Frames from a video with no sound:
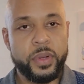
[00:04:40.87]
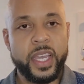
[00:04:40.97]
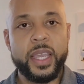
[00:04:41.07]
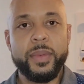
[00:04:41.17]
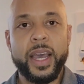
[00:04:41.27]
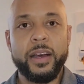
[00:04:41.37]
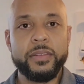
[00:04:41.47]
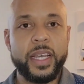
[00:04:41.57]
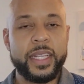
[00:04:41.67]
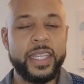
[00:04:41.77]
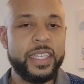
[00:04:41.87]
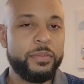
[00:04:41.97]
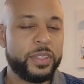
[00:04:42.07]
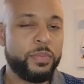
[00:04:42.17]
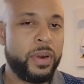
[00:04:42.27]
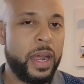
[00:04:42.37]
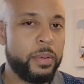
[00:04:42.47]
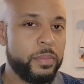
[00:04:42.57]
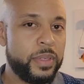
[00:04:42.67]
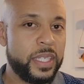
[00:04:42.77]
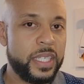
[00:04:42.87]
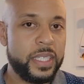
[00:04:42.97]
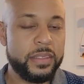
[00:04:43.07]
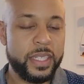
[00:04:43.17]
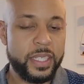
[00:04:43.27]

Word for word: came out, I think it was probably,